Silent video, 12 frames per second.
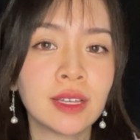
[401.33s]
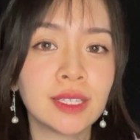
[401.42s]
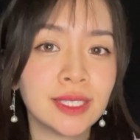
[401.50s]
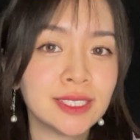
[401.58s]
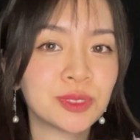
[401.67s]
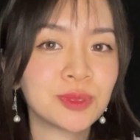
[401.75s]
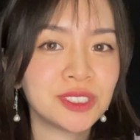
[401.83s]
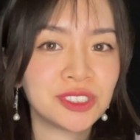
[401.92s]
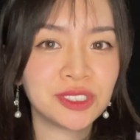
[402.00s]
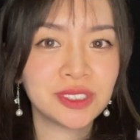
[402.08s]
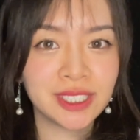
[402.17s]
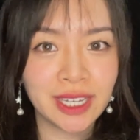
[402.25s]
Let's switch
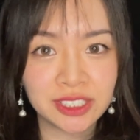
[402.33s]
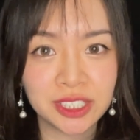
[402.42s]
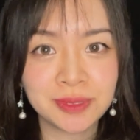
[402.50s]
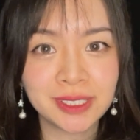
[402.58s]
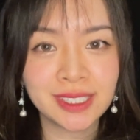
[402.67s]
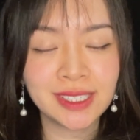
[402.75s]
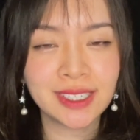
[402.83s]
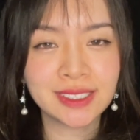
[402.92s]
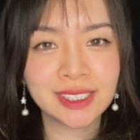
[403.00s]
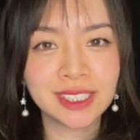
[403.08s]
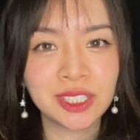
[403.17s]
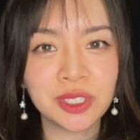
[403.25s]
to ChatGPT and
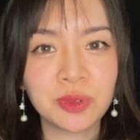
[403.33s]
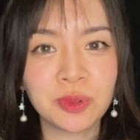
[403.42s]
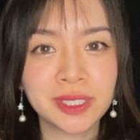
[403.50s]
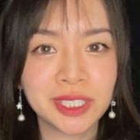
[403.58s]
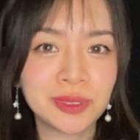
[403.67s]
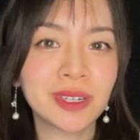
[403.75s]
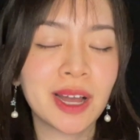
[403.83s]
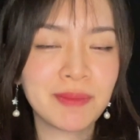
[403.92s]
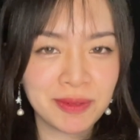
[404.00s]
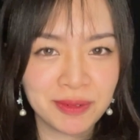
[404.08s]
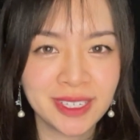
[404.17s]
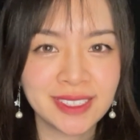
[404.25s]
see what they will come
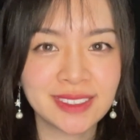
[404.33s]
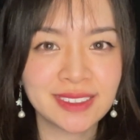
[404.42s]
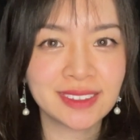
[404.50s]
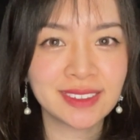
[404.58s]
up with.